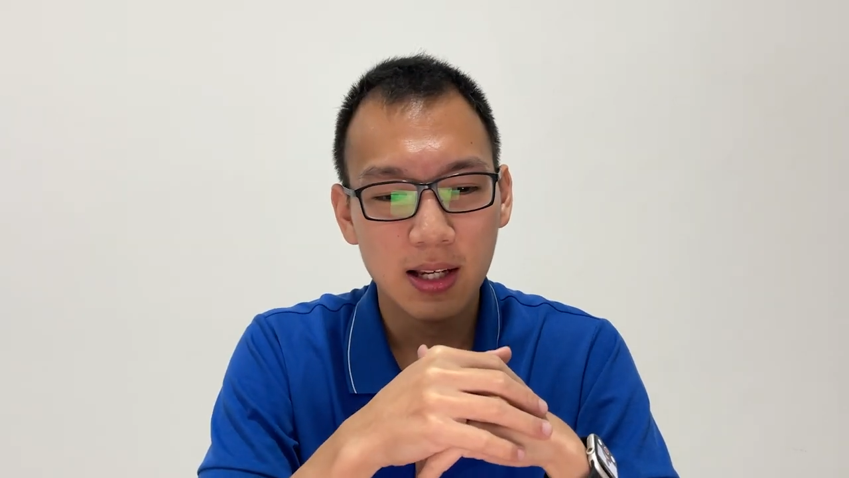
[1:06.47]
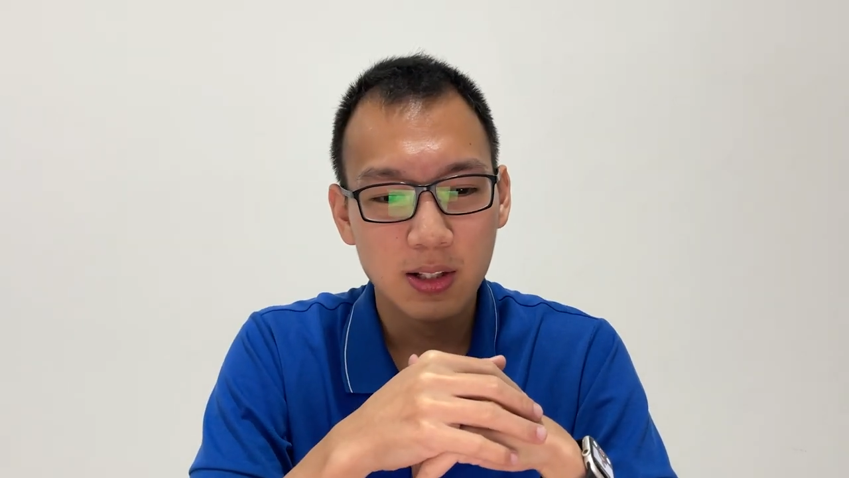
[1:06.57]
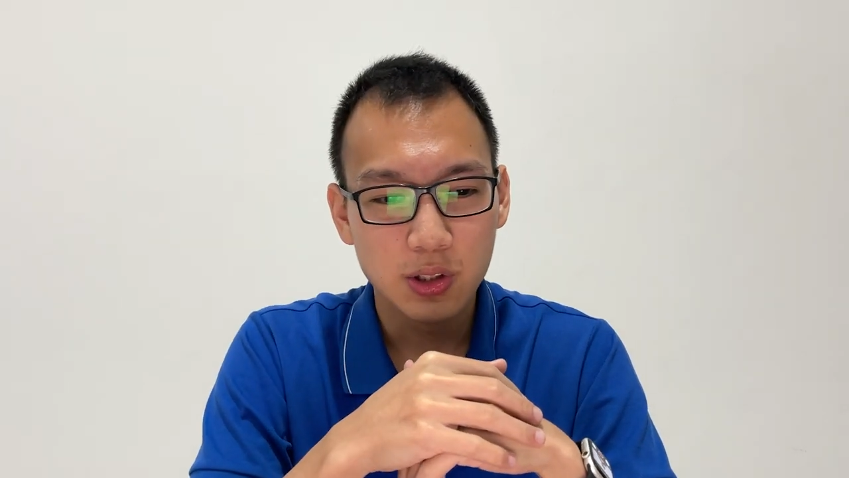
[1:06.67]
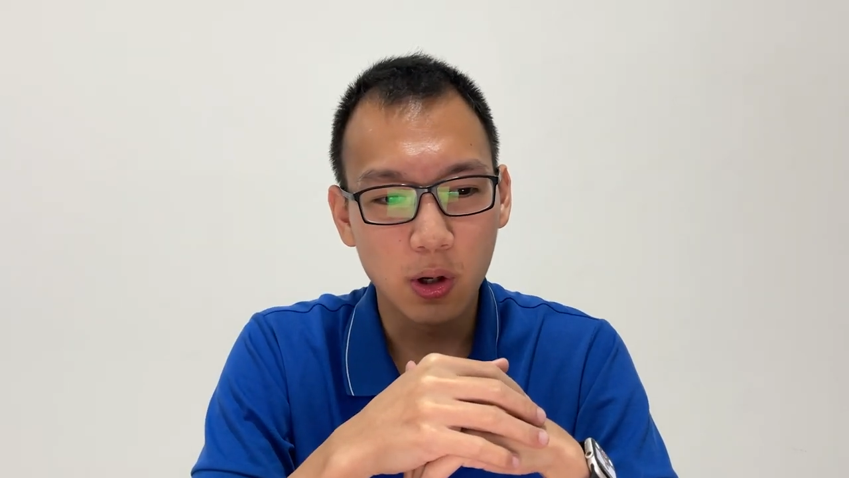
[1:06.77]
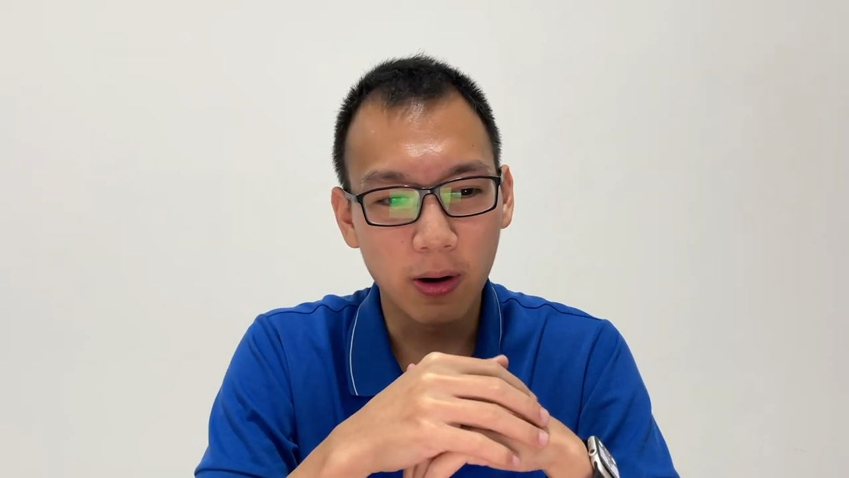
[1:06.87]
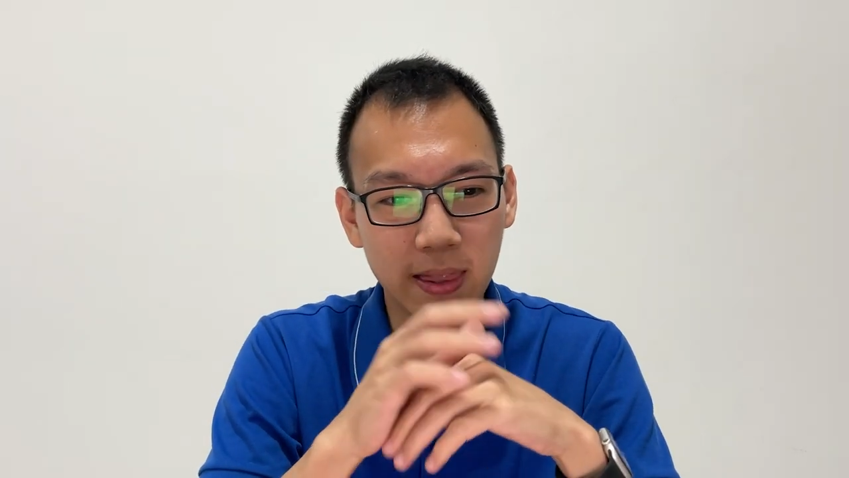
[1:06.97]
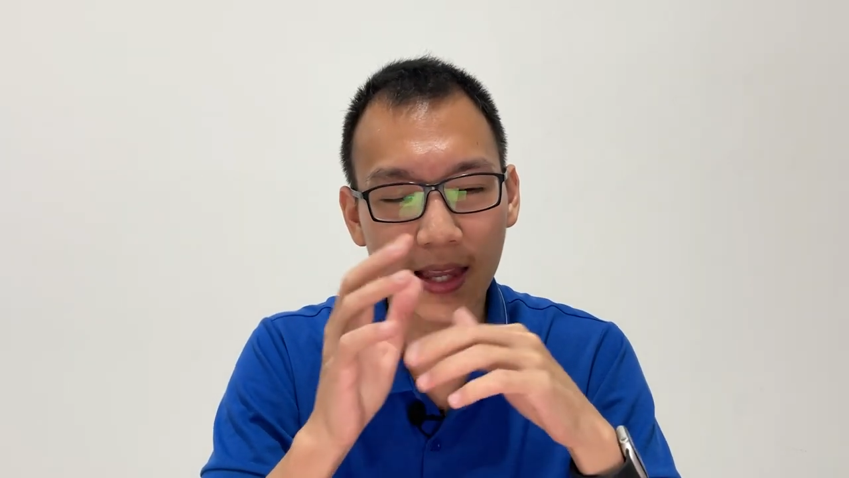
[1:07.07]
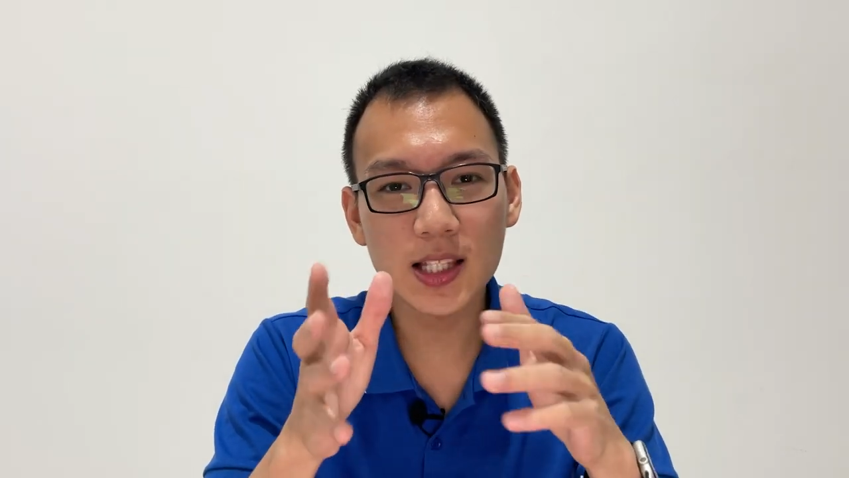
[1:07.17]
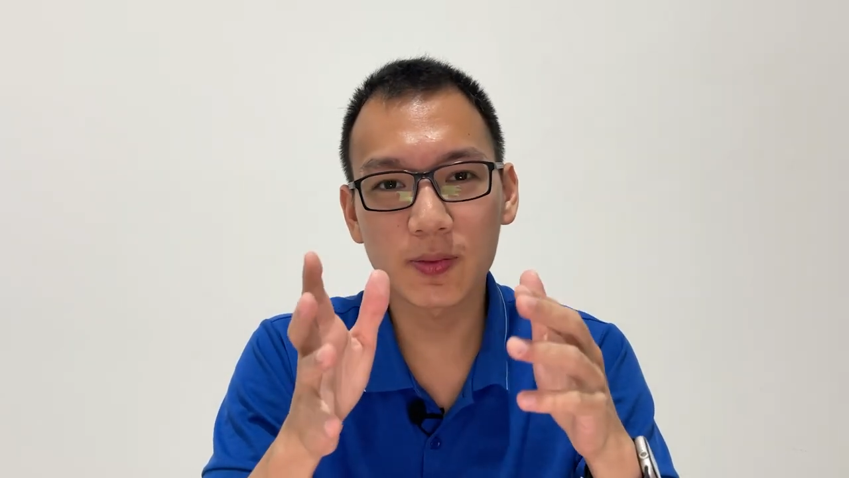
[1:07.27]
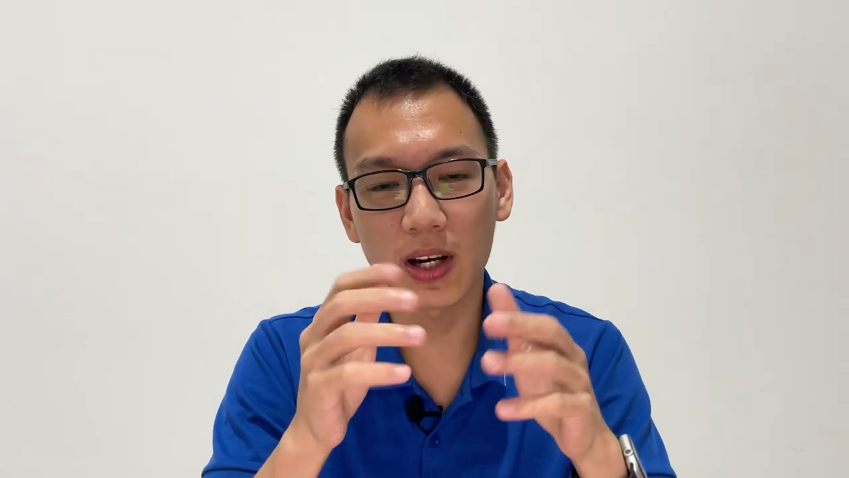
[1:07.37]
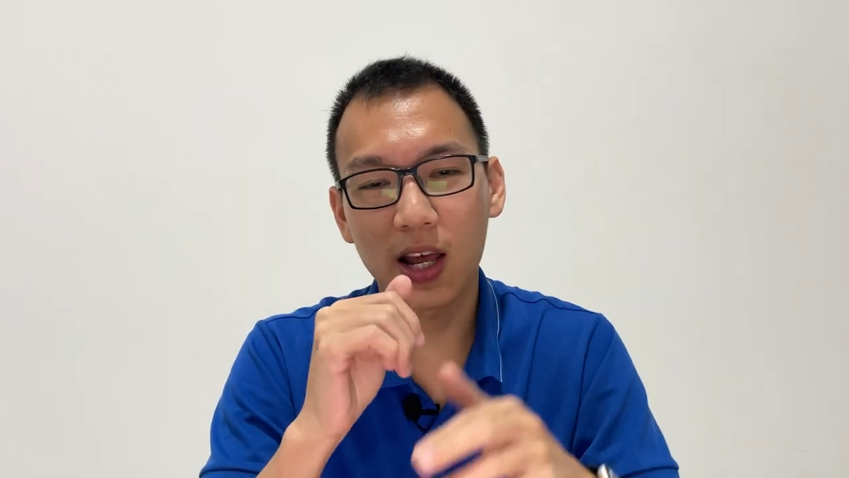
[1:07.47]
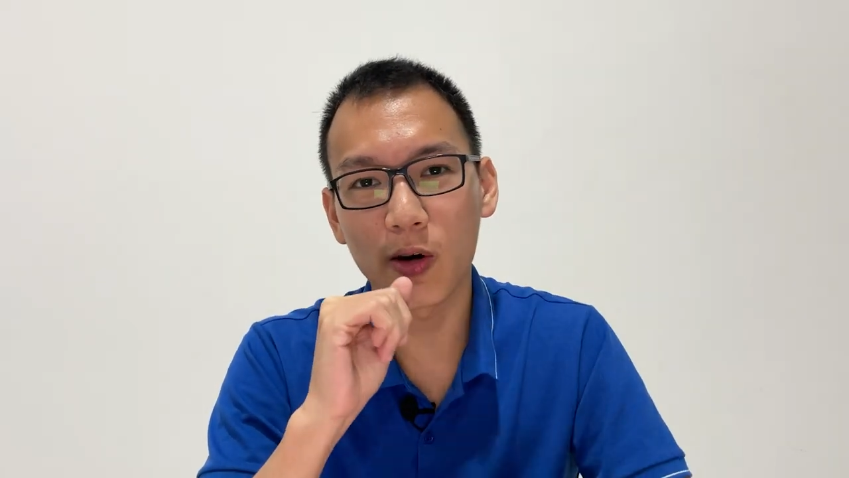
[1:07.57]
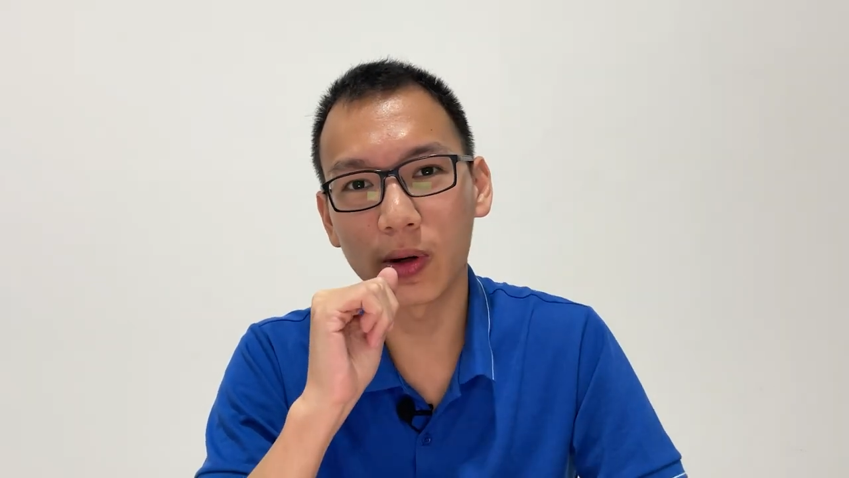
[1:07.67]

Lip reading: So in this video,